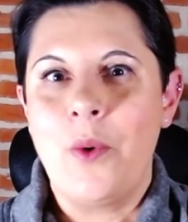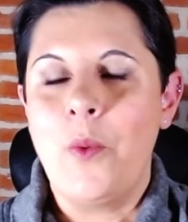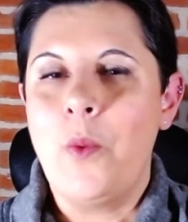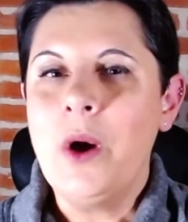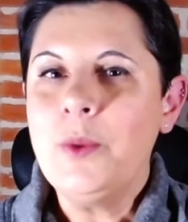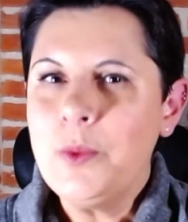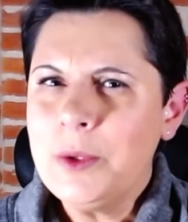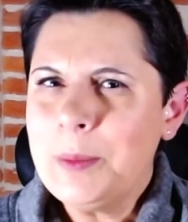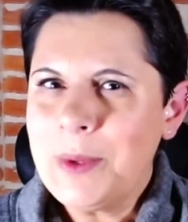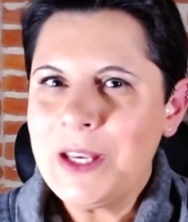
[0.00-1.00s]
what
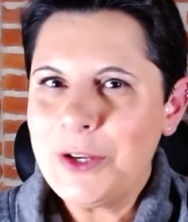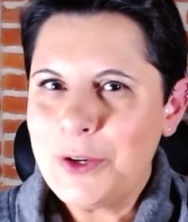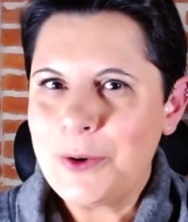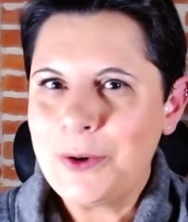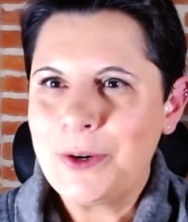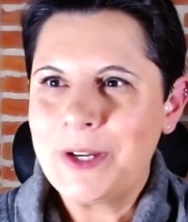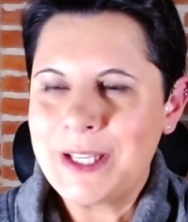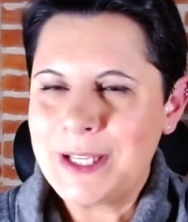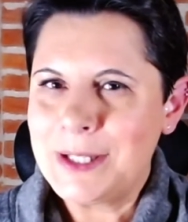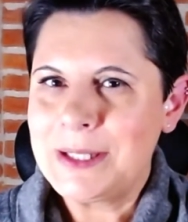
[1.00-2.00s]
would be your
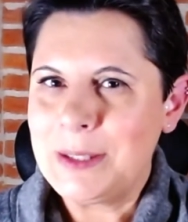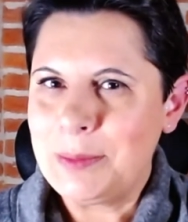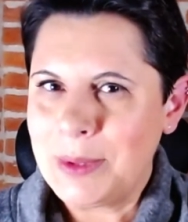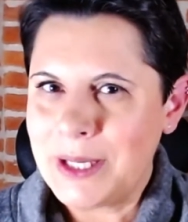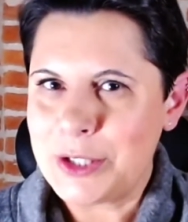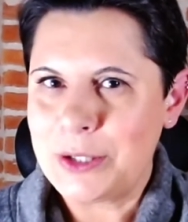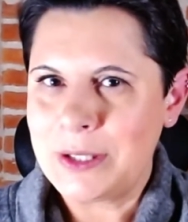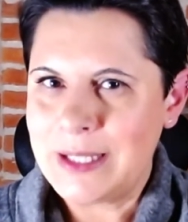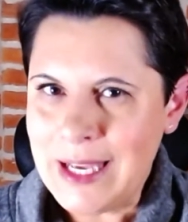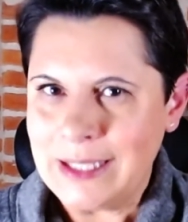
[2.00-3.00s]
guilty pleasure
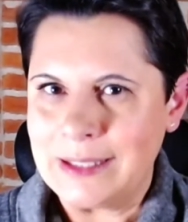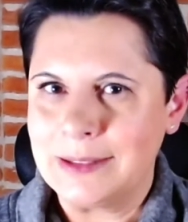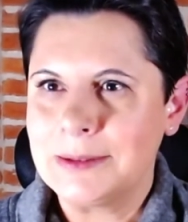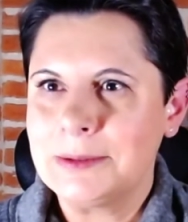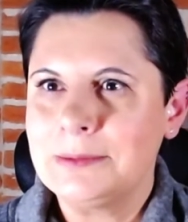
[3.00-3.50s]
then?